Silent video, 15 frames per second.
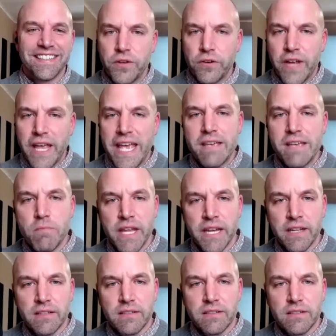what there other you're guys eight
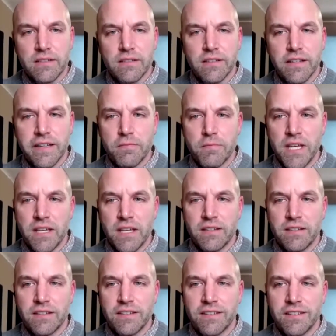minutes should... like me.
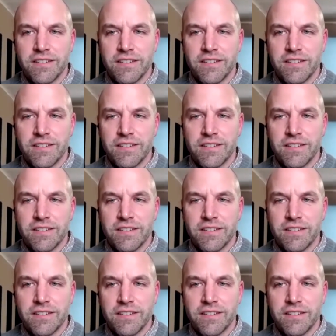